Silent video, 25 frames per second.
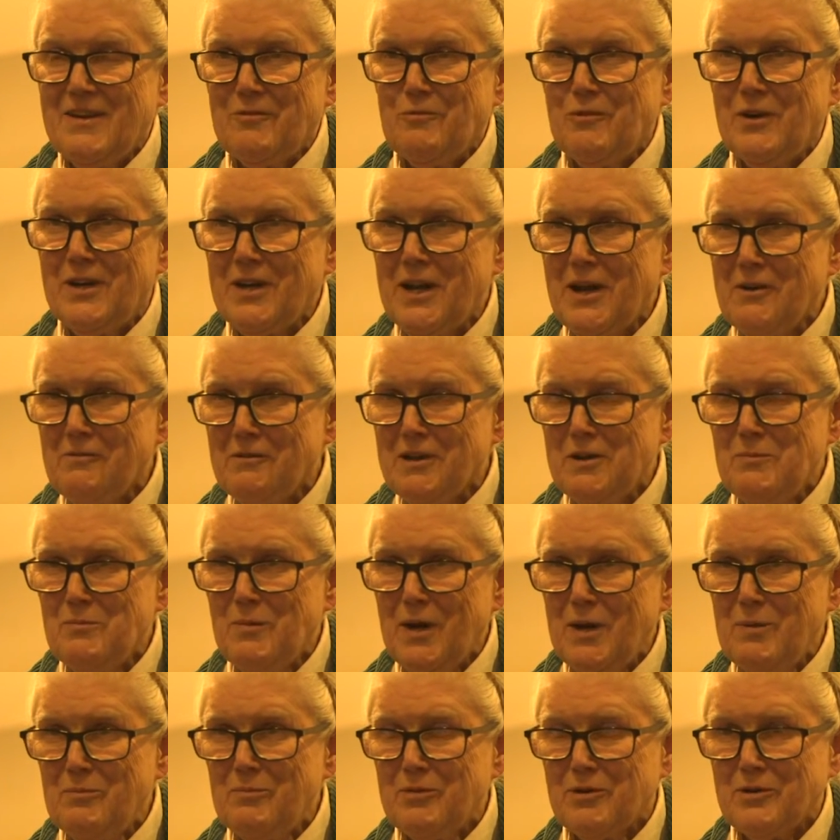What I
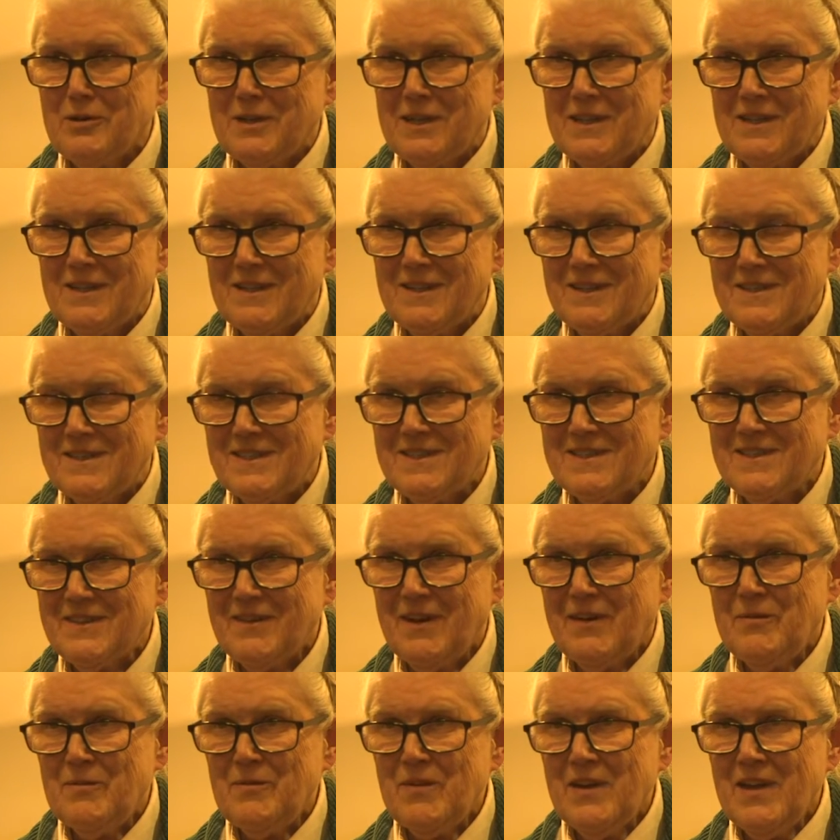remember is
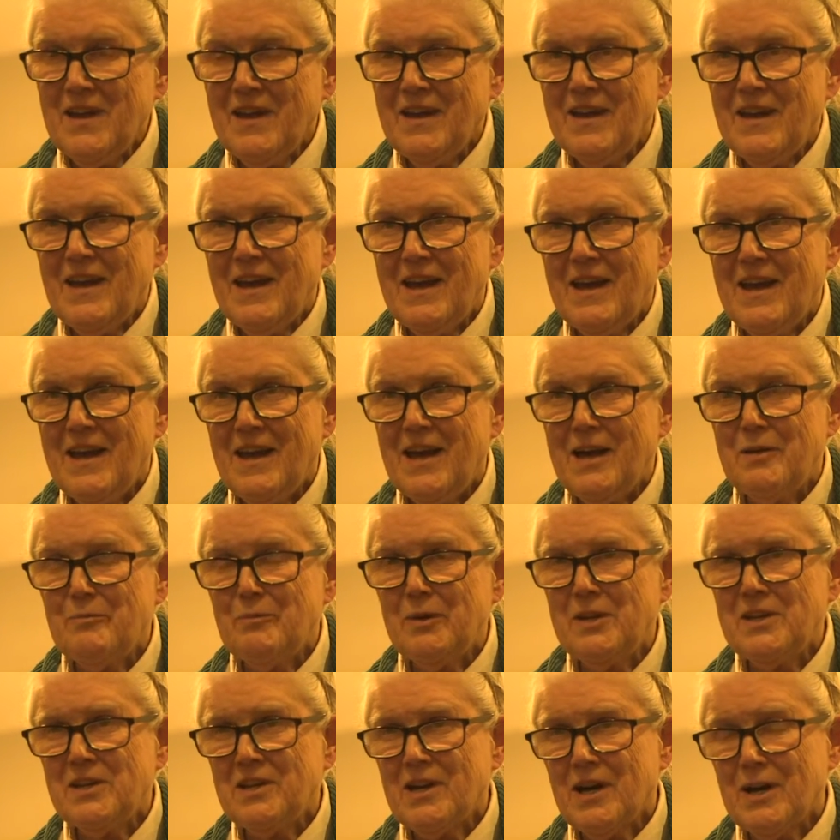Anne
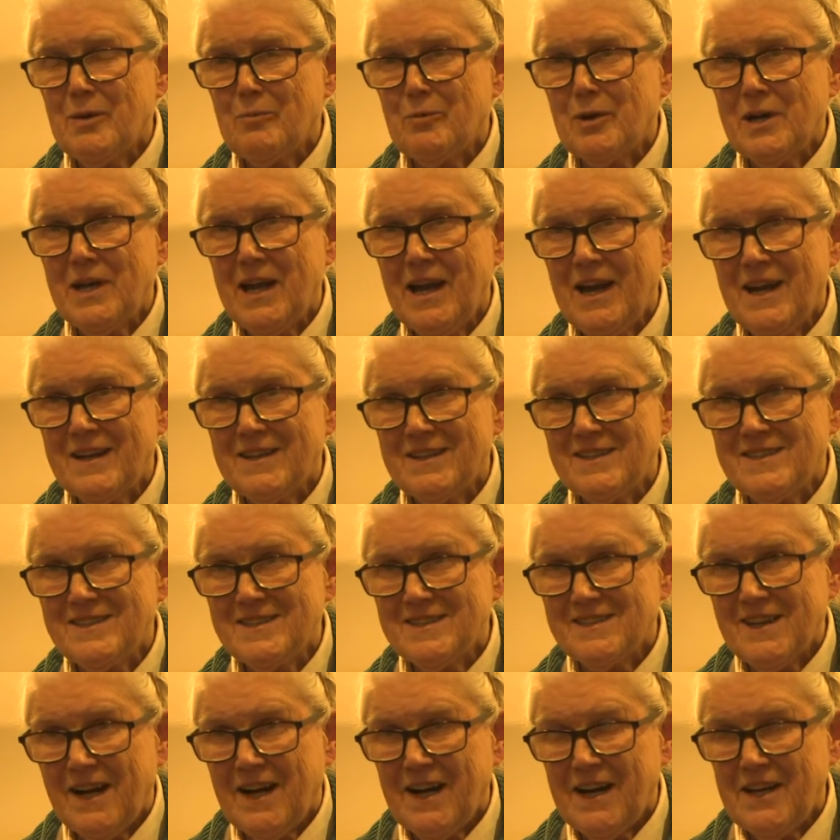Montgomery had a
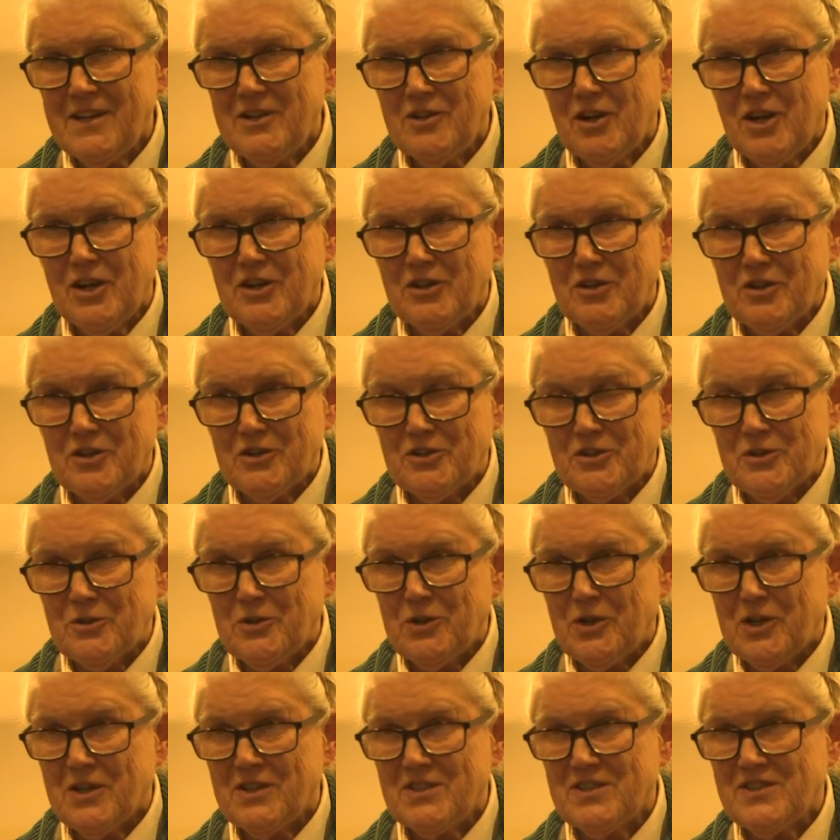sign on her
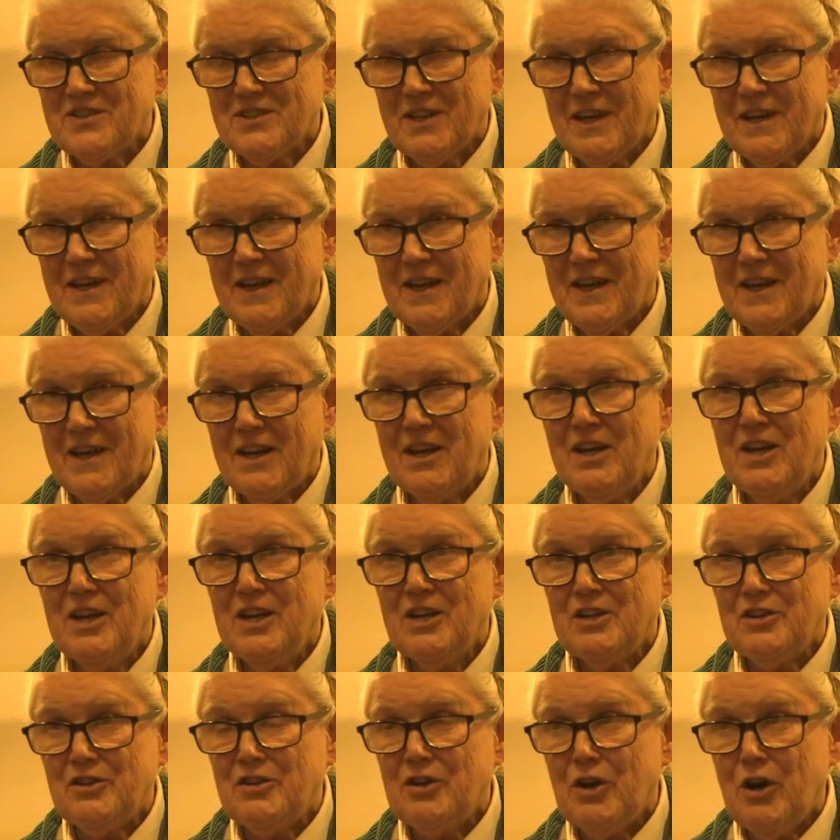door saying,
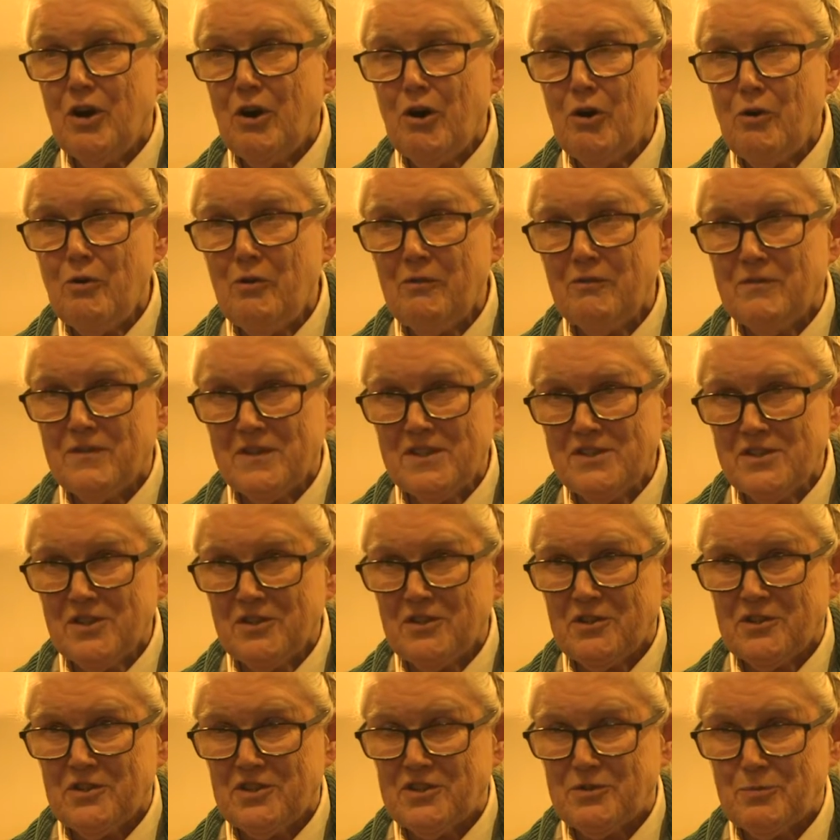"No
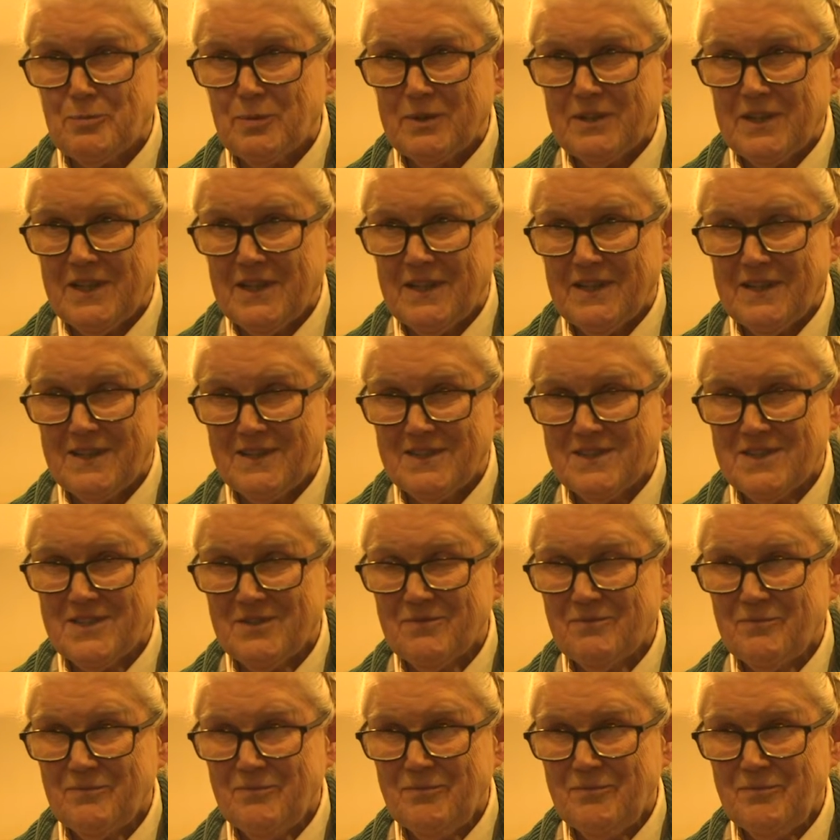visitors, please."